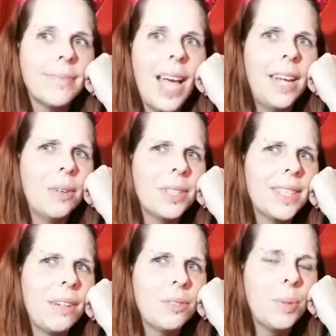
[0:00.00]
I know it
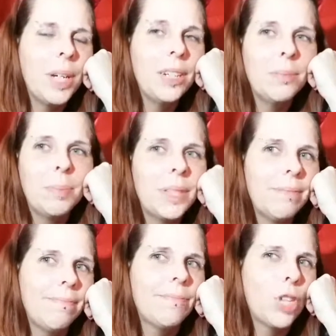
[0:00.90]
sounds weird, but
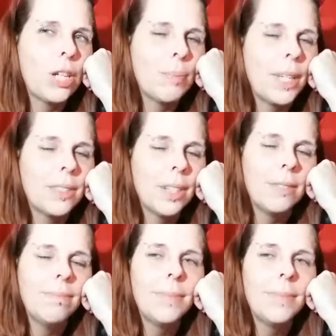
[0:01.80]
trust me, it's good.